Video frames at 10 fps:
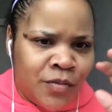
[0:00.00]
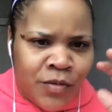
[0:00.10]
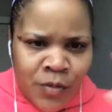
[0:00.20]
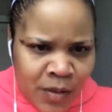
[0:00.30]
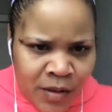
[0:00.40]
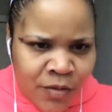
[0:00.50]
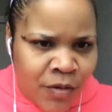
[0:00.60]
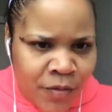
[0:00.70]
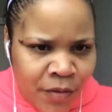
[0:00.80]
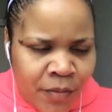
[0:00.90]
doing it on
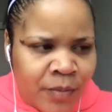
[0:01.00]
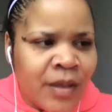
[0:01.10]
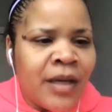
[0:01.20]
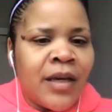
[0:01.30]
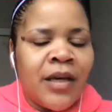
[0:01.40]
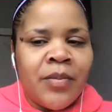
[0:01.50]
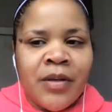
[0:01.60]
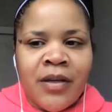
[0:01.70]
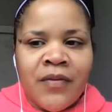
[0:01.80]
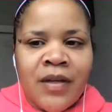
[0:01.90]
your own. He
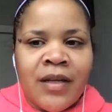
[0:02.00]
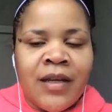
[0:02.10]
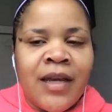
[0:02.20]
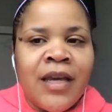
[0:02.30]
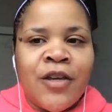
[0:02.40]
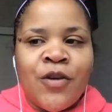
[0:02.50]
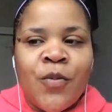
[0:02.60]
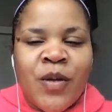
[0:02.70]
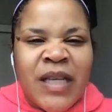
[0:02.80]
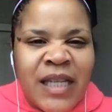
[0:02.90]
believed in you
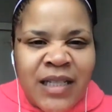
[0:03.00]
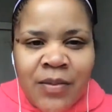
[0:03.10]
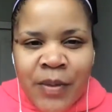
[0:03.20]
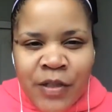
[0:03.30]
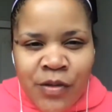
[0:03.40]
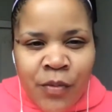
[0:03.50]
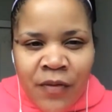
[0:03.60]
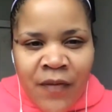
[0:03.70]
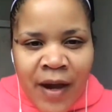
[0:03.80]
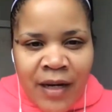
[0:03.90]
need to be
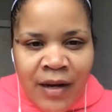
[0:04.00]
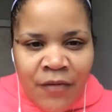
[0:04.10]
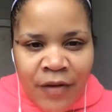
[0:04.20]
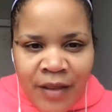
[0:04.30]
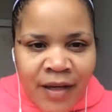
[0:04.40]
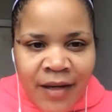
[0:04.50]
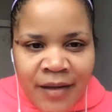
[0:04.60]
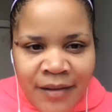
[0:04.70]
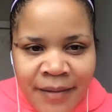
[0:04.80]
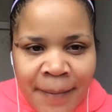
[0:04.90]
certified in everything.
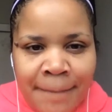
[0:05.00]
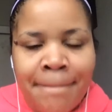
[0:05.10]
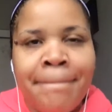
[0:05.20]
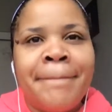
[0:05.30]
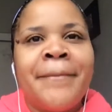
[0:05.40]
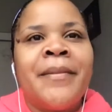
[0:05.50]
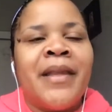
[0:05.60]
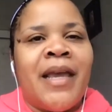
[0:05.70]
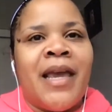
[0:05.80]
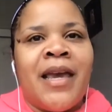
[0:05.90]

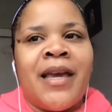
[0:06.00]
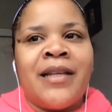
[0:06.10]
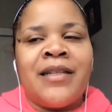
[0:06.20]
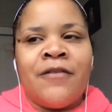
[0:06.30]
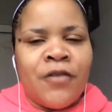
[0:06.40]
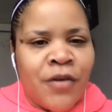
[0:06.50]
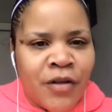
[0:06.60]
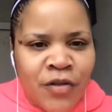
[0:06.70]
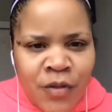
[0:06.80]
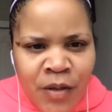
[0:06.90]
And if you're going to
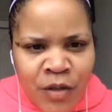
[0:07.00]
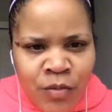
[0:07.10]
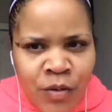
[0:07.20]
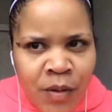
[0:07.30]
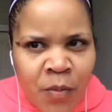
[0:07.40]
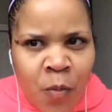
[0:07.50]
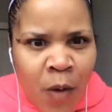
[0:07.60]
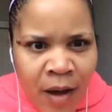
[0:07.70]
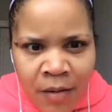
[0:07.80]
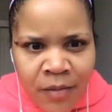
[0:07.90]
do it, you do it
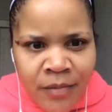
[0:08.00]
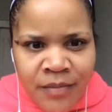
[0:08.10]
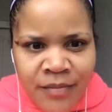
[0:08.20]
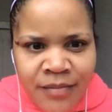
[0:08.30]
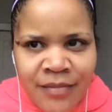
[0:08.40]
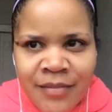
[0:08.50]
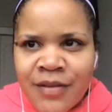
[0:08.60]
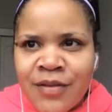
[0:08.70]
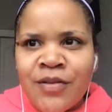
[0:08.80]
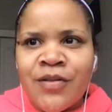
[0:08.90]
well.
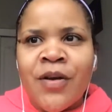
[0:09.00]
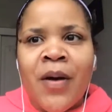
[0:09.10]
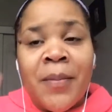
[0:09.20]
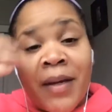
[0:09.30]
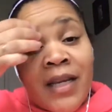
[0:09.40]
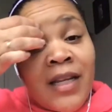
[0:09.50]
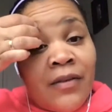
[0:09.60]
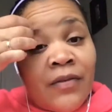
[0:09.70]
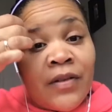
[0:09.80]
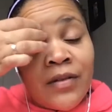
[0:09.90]
So I mean, he would
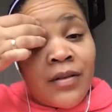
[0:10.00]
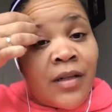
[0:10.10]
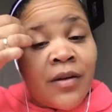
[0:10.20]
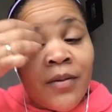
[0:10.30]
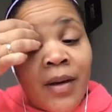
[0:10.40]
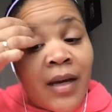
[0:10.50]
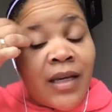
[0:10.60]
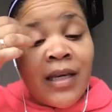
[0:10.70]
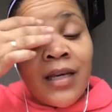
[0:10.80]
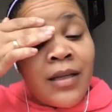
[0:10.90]
even, you know,
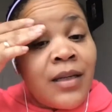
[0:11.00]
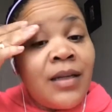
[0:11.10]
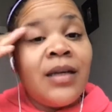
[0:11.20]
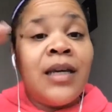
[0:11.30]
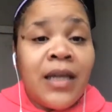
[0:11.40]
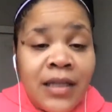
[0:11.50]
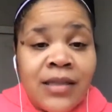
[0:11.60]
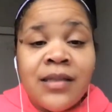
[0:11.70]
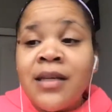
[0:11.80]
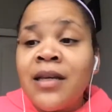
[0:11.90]
he he
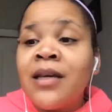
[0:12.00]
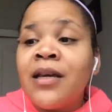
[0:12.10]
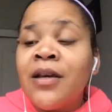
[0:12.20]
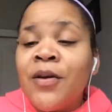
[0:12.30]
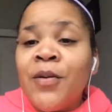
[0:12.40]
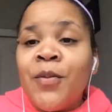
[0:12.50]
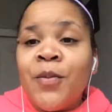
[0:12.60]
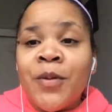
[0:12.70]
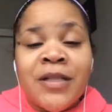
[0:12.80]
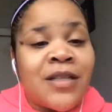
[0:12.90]

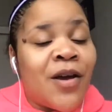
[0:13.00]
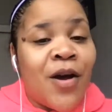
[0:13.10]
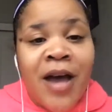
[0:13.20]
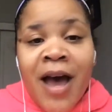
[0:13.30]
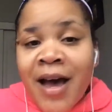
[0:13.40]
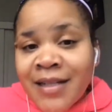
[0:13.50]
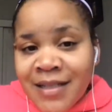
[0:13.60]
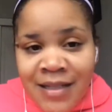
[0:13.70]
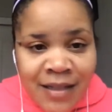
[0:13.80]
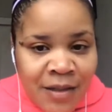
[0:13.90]
was
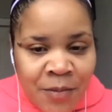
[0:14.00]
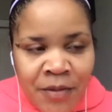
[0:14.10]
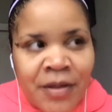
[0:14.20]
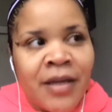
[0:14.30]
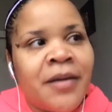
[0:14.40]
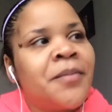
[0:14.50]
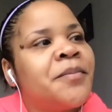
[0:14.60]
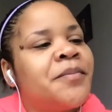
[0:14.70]
constantly working.